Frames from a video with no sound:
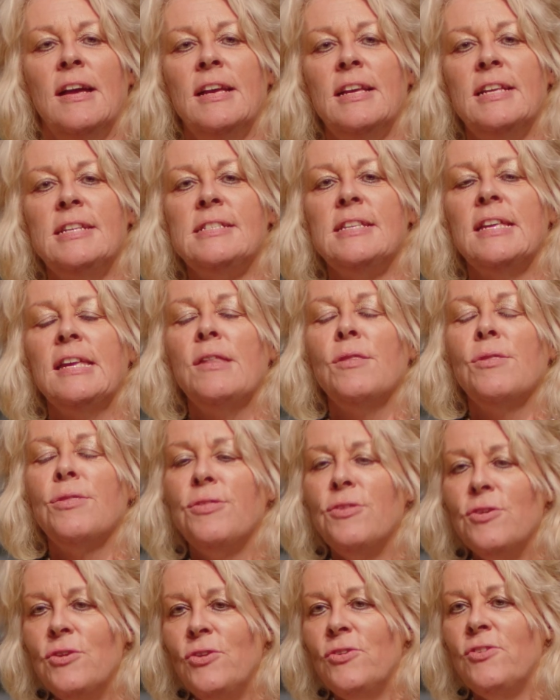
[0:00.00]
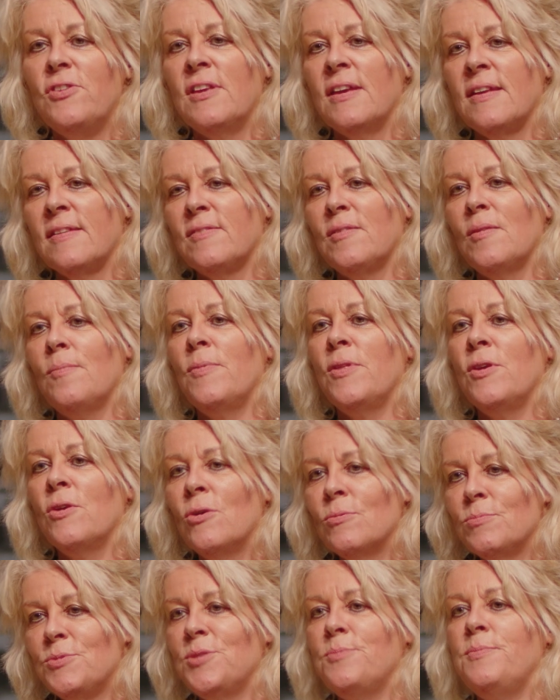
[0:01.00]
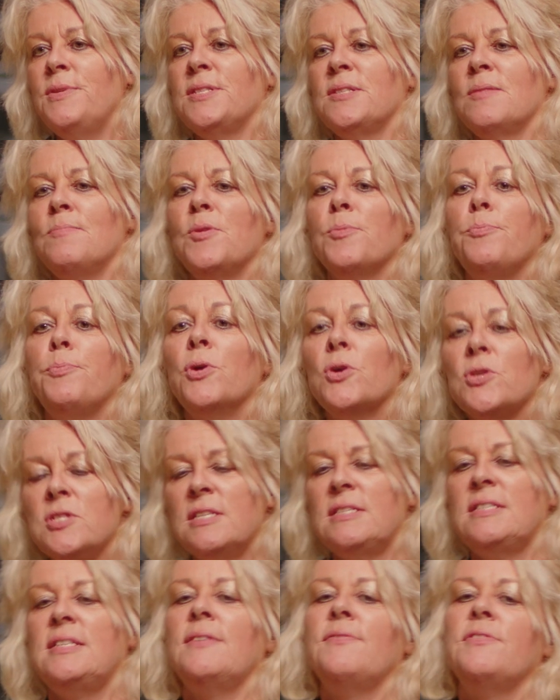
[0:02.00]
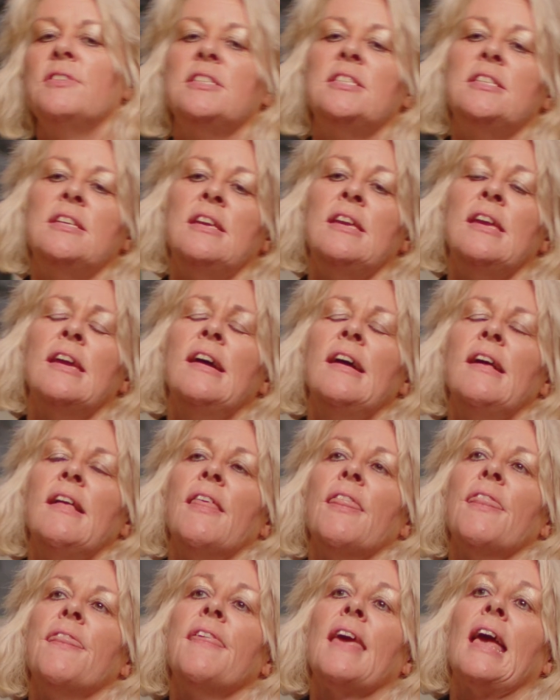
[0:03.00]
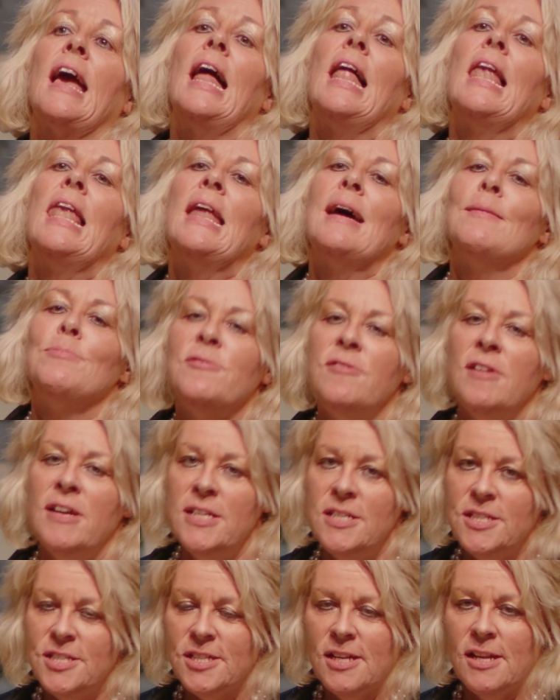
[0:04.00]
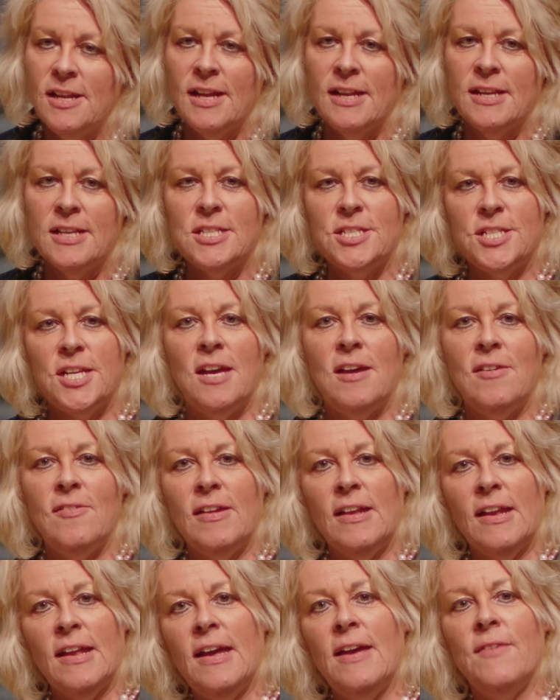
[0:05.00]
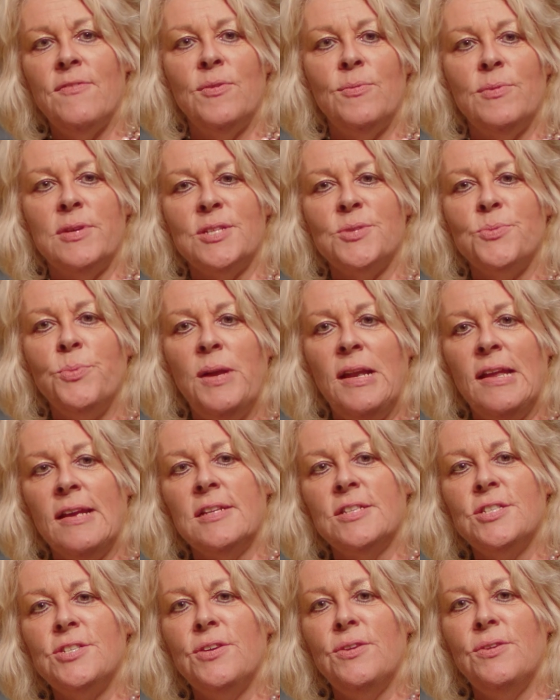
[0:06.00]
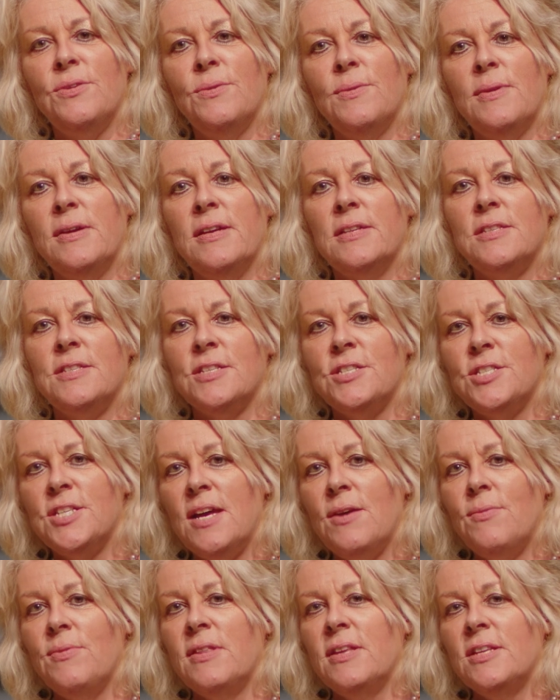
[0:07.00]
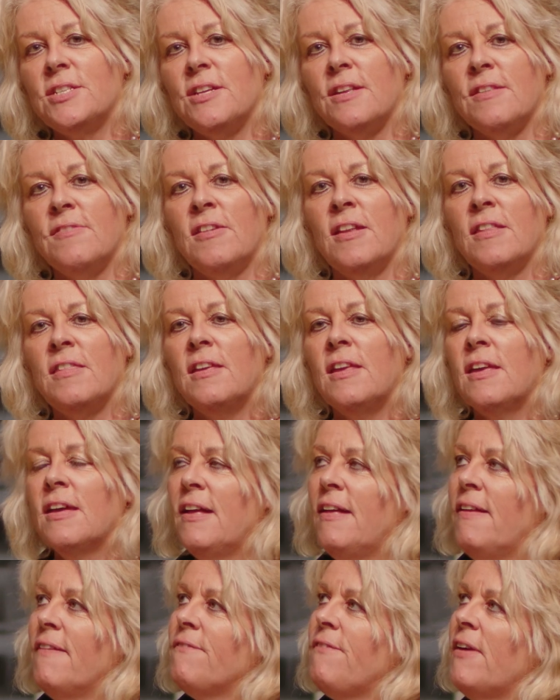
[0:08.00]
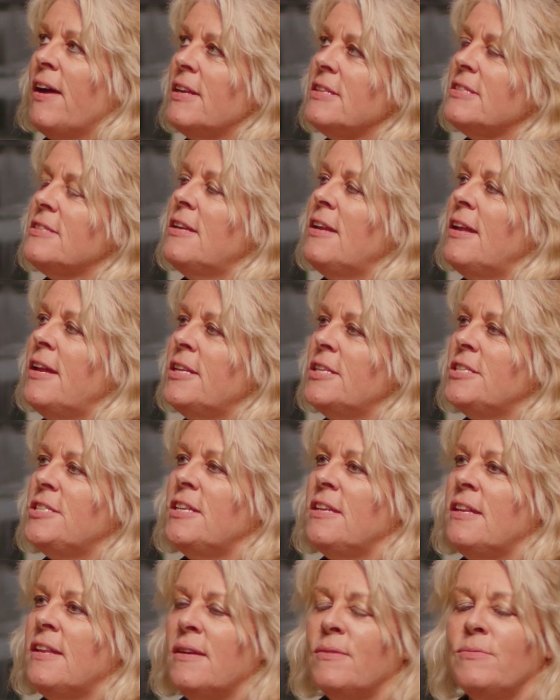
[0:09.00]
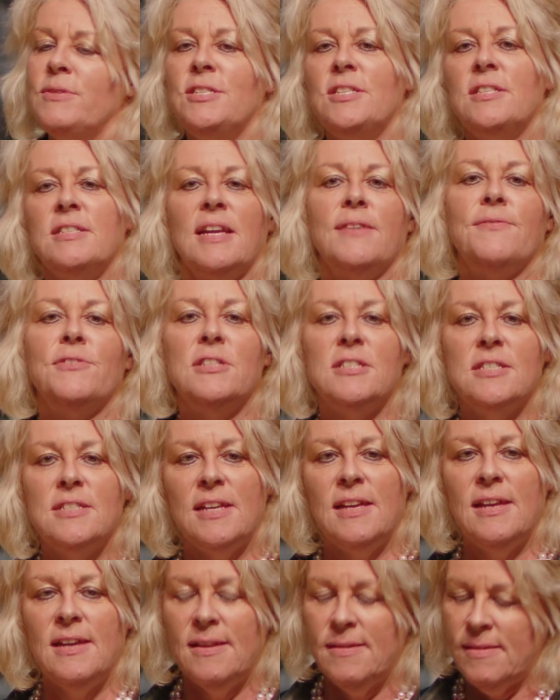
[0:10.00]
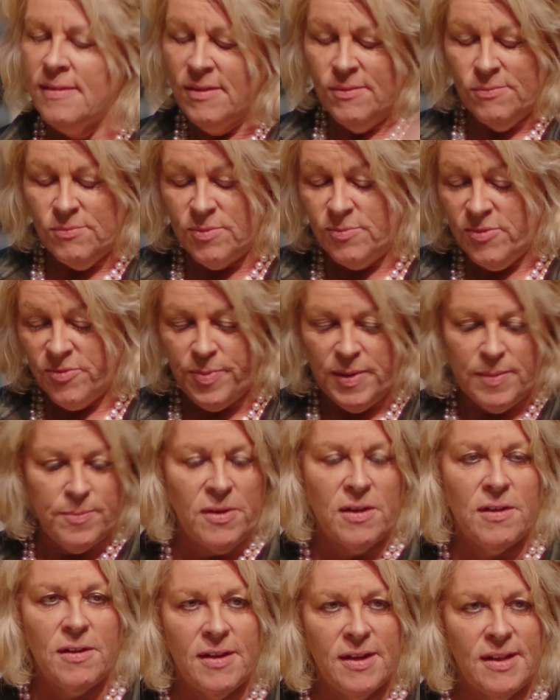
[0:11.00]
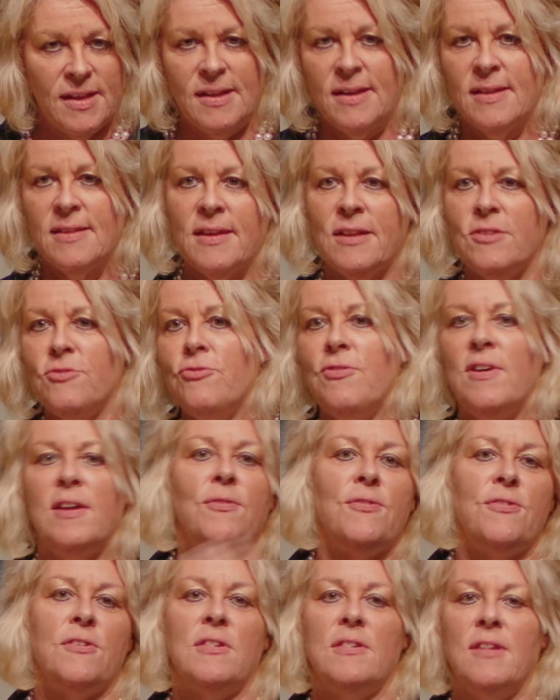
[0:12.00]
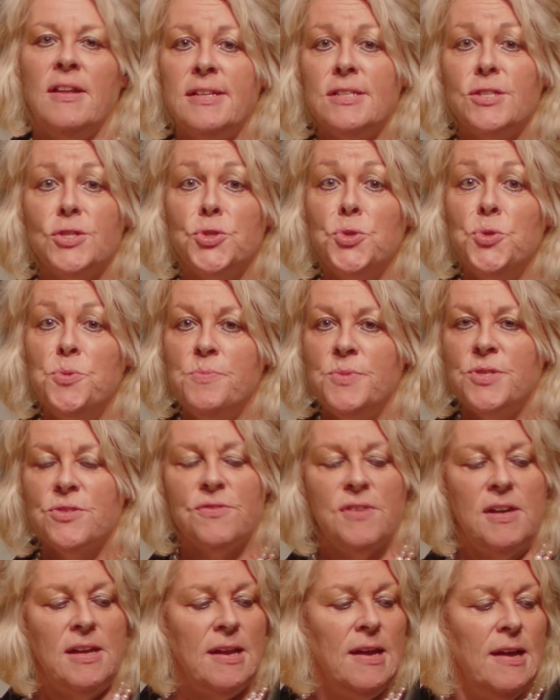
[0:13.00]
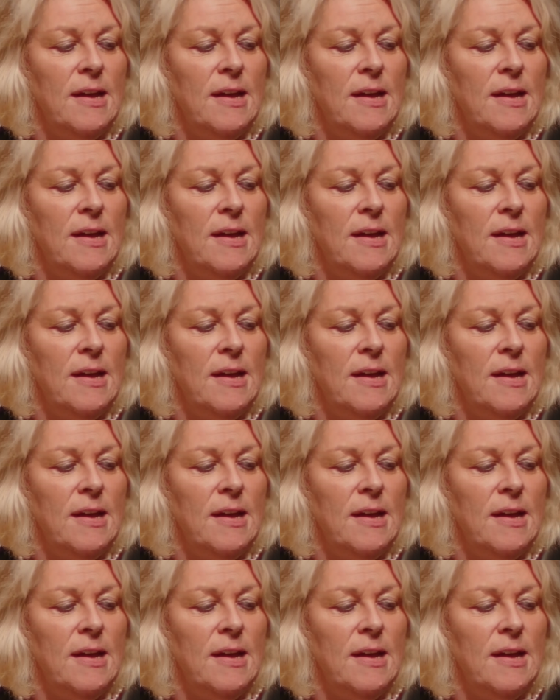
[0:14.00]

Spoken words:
is the enthusiasm, the optimism, the positivity, the collaboration and the sharing that everyone's willing to share with each other. And I think that's an energy that we just haven't seen when we've been behind that dreadful like Zoom screen.